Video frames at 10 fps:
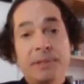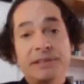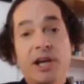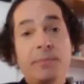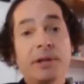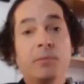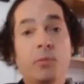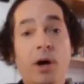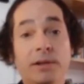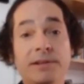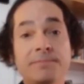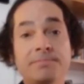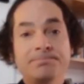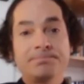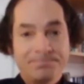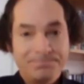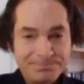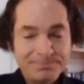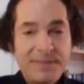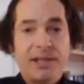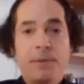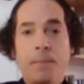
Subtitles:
but turbulent world. Thank you.